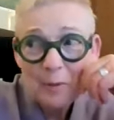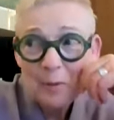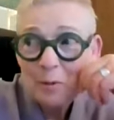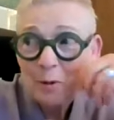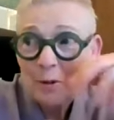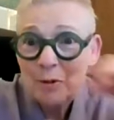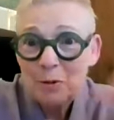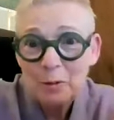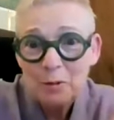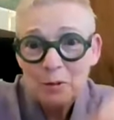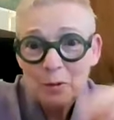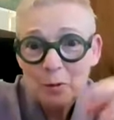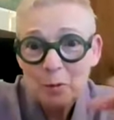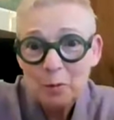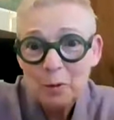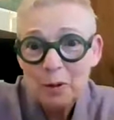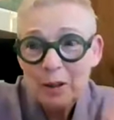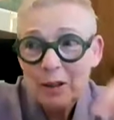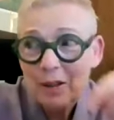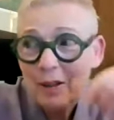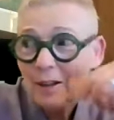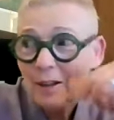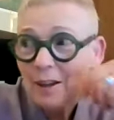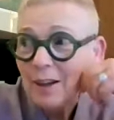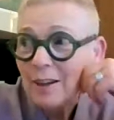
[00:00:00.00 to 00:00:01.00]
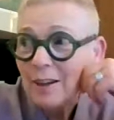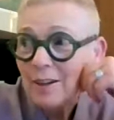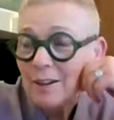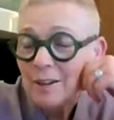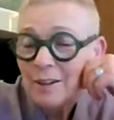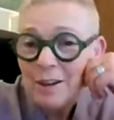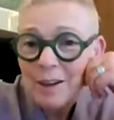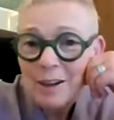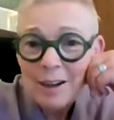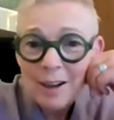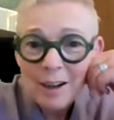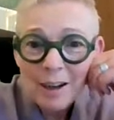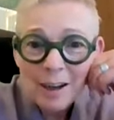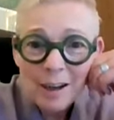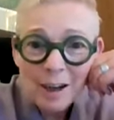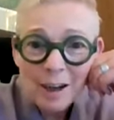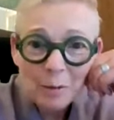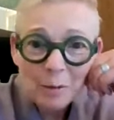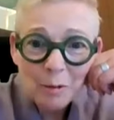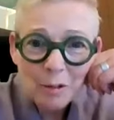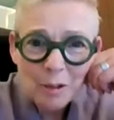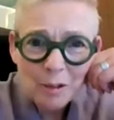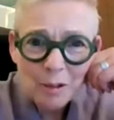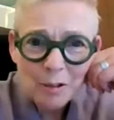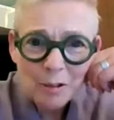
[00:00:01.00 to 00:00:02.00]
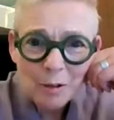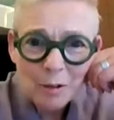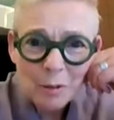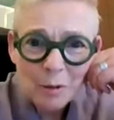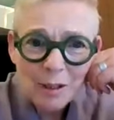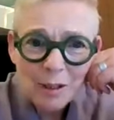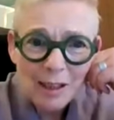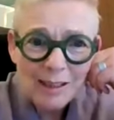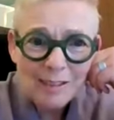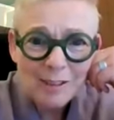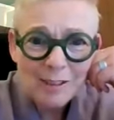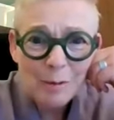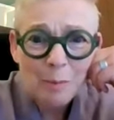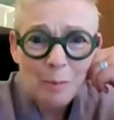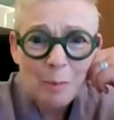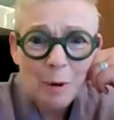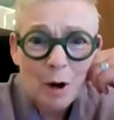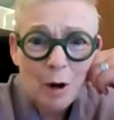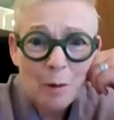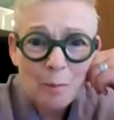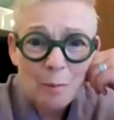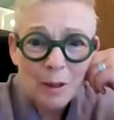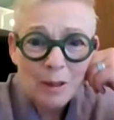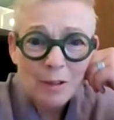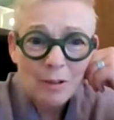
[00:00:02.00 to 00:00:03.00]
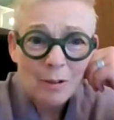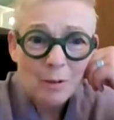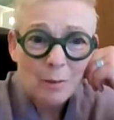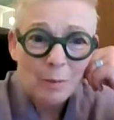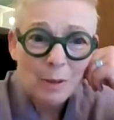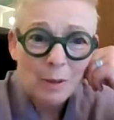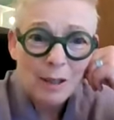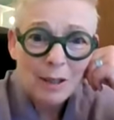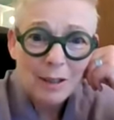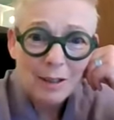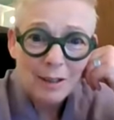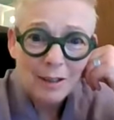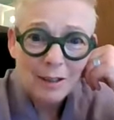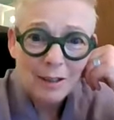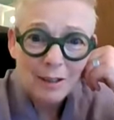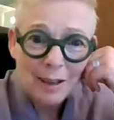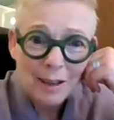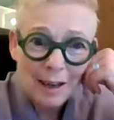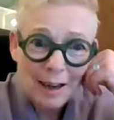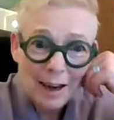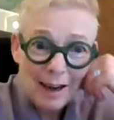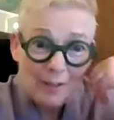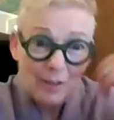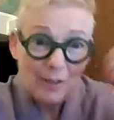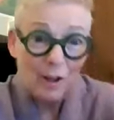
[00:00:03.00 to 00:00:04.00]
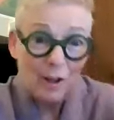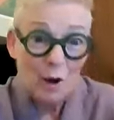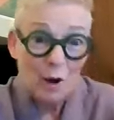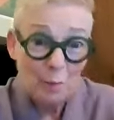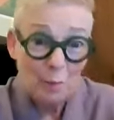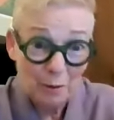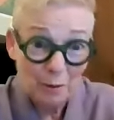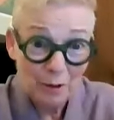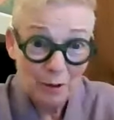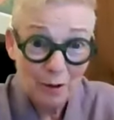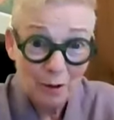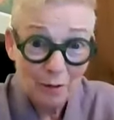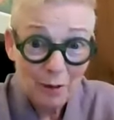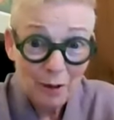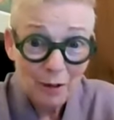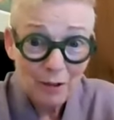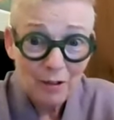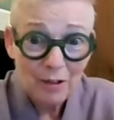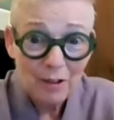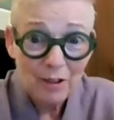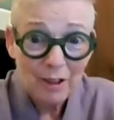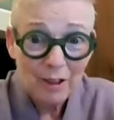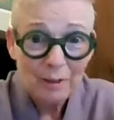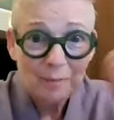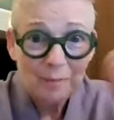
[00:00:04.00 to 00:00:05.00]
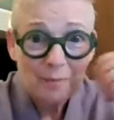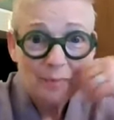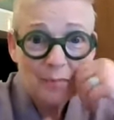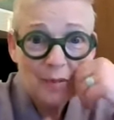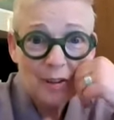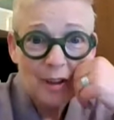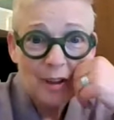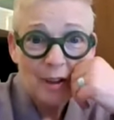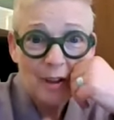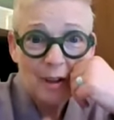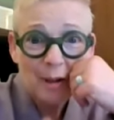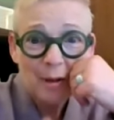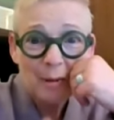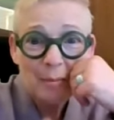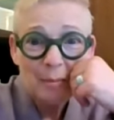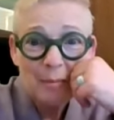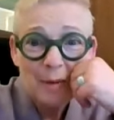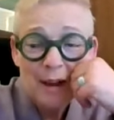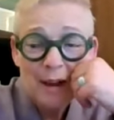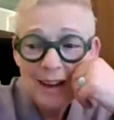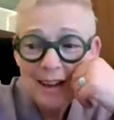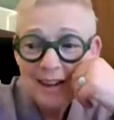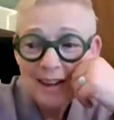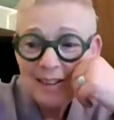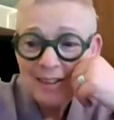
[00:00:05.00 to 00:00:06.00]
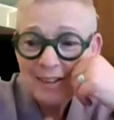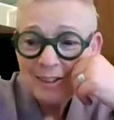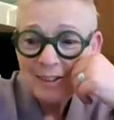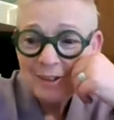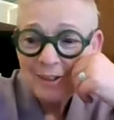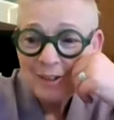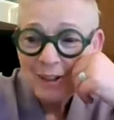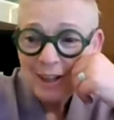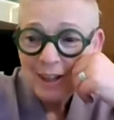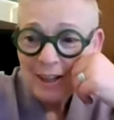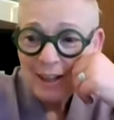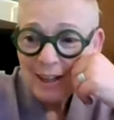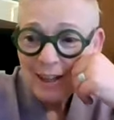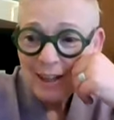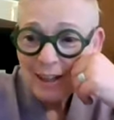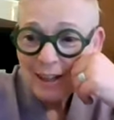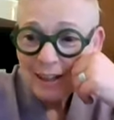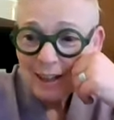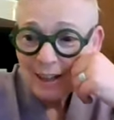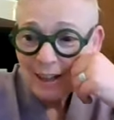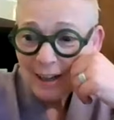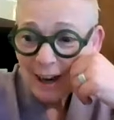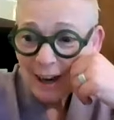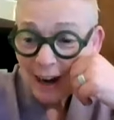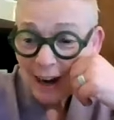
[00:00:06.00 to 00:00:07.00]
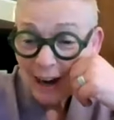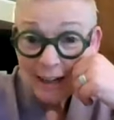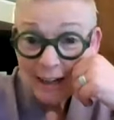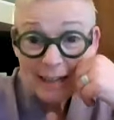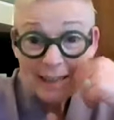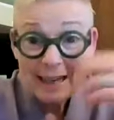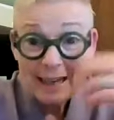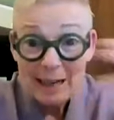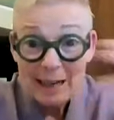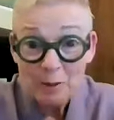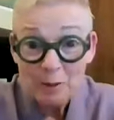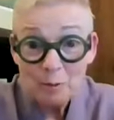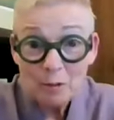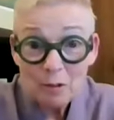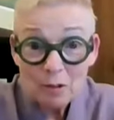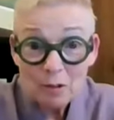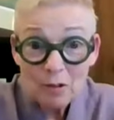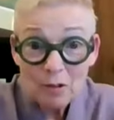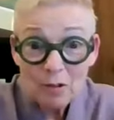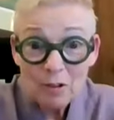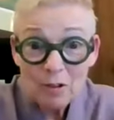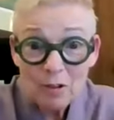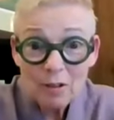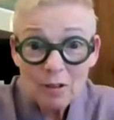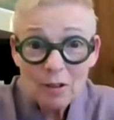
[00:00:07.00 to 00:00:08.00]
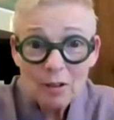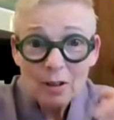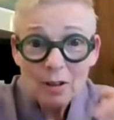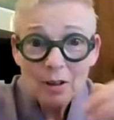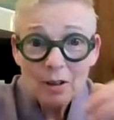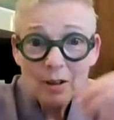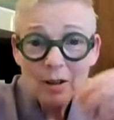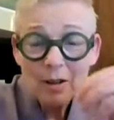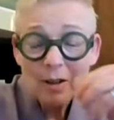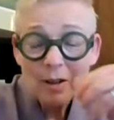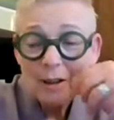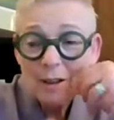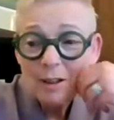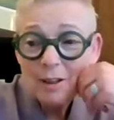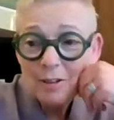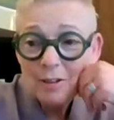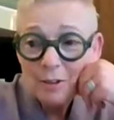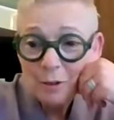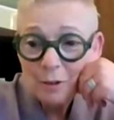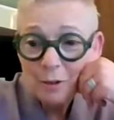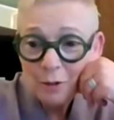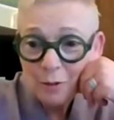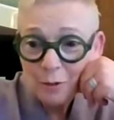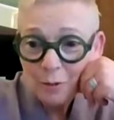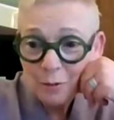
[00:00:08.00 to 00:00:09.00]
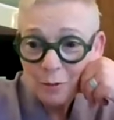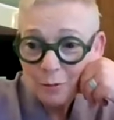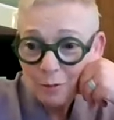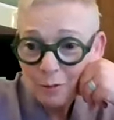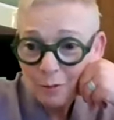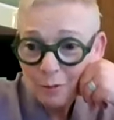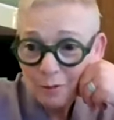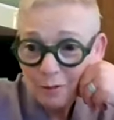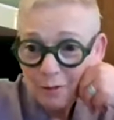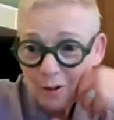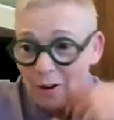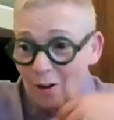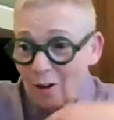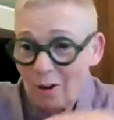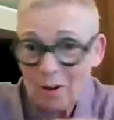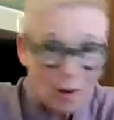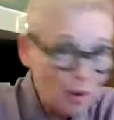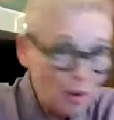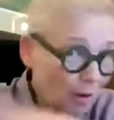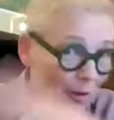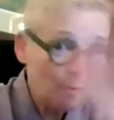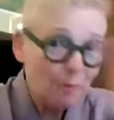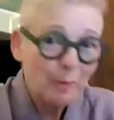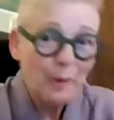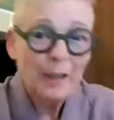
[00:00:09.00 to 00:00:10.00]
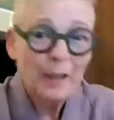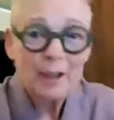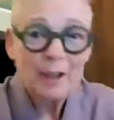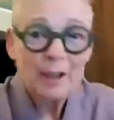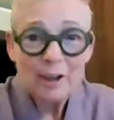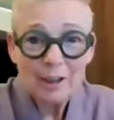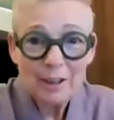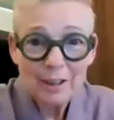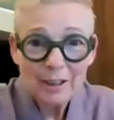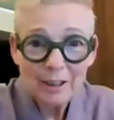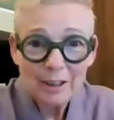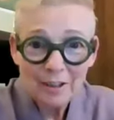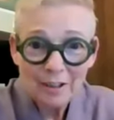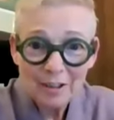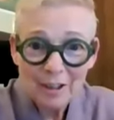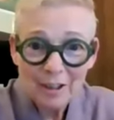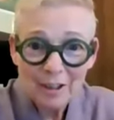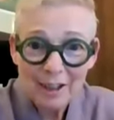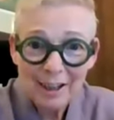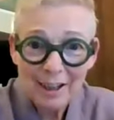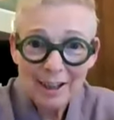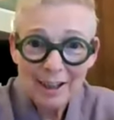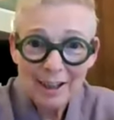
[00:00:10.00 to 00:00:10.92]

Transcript: which was a week later, I was also in a departmental meeting at the Open University. And I announced to all of my colleagues